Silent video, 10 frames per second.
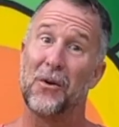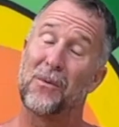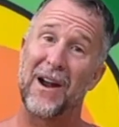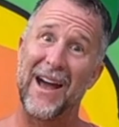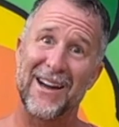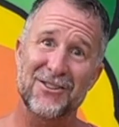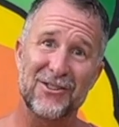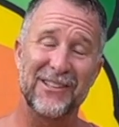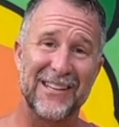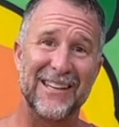We're
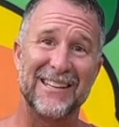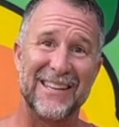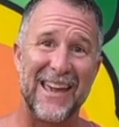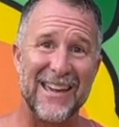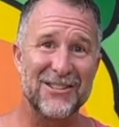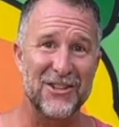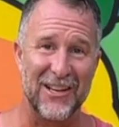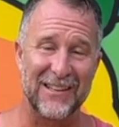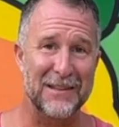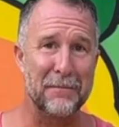actually
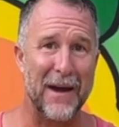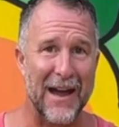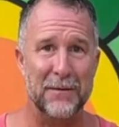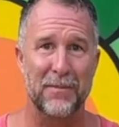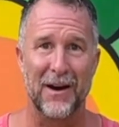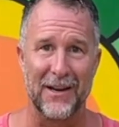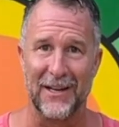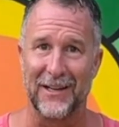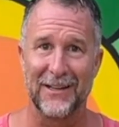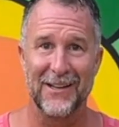engaging the back body.